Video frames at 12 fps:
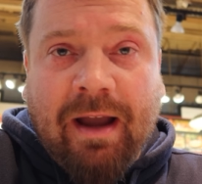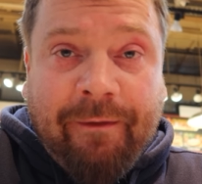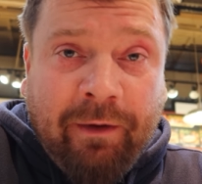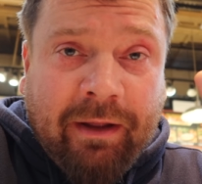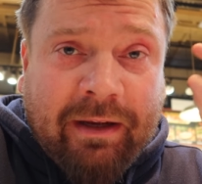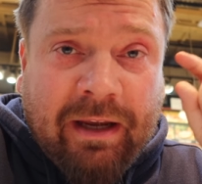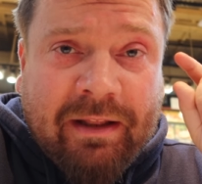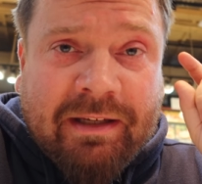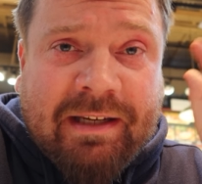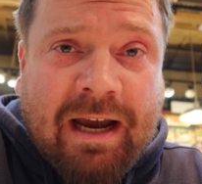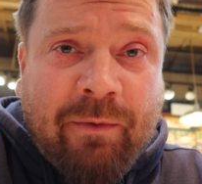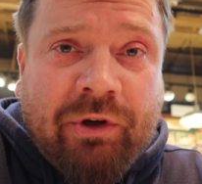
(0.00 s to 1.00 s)
I feel like eating the
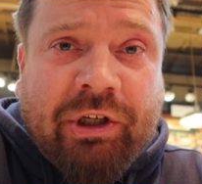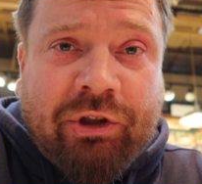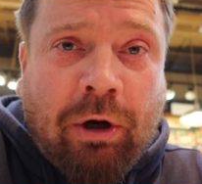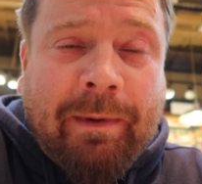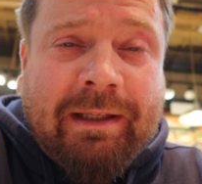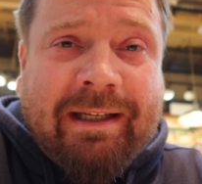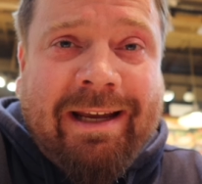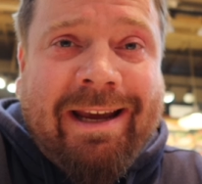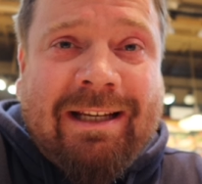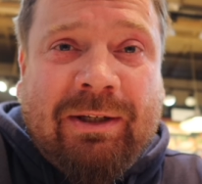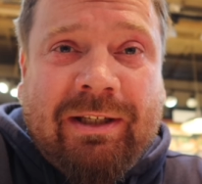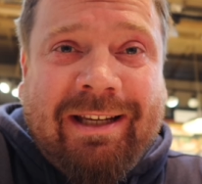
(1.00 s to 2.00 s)
sandwich at Tommy
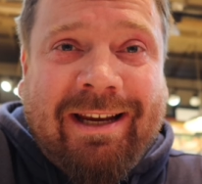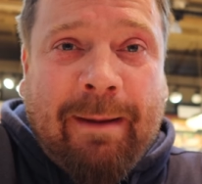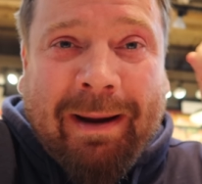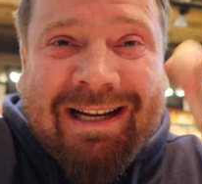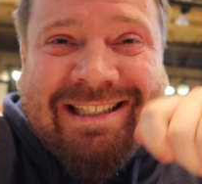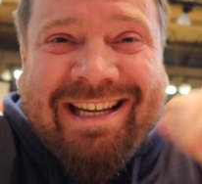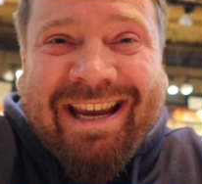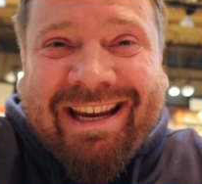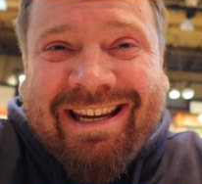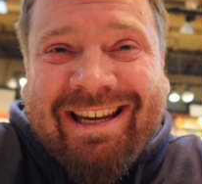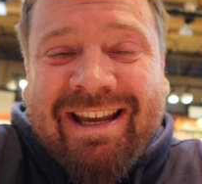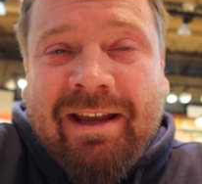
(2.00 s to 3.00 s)
Dinek's is like a big
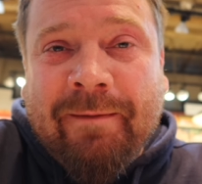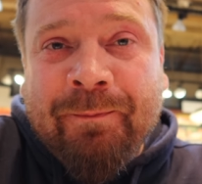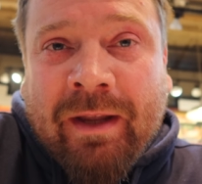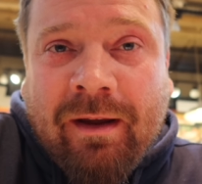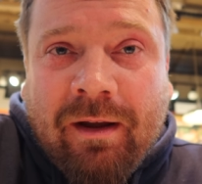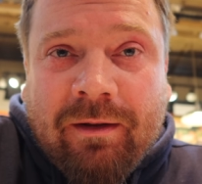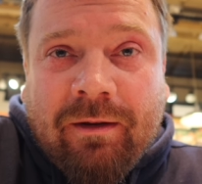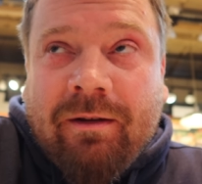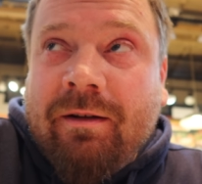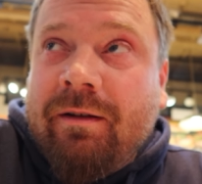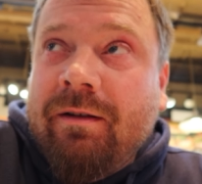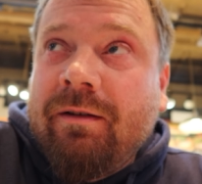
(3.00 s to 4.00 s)
tick
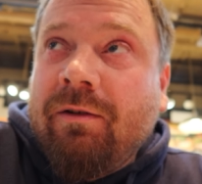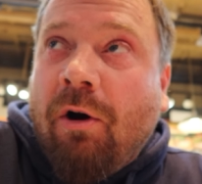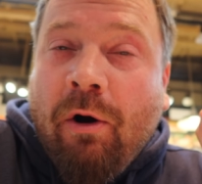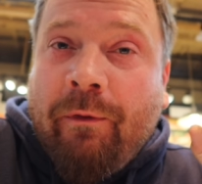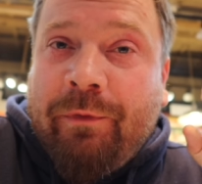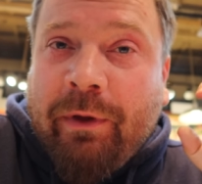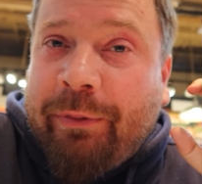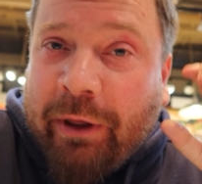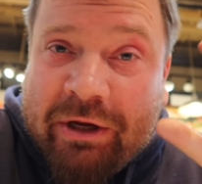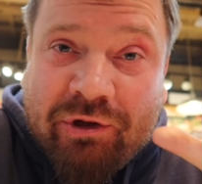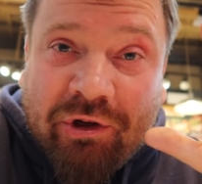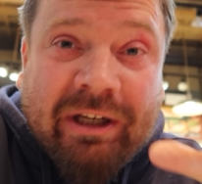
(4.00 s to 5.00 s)
of the
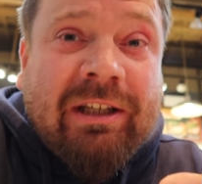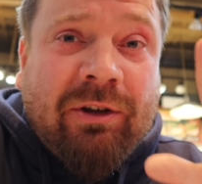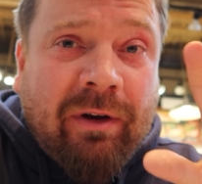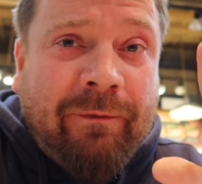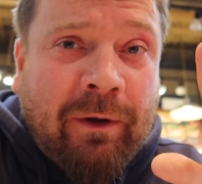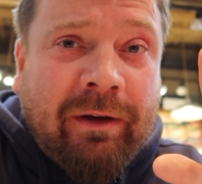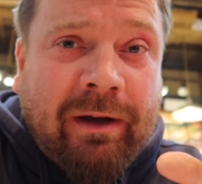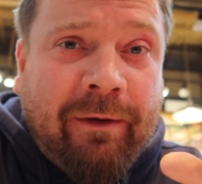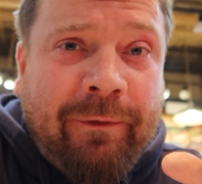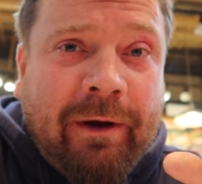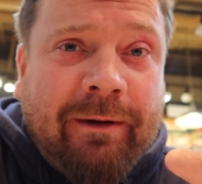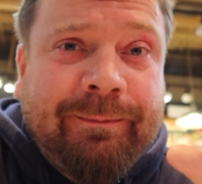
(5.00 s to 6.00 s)
things you need to do in
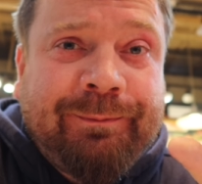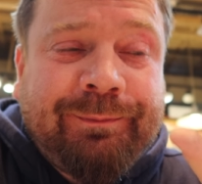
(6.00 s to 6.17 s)
Philadelphia.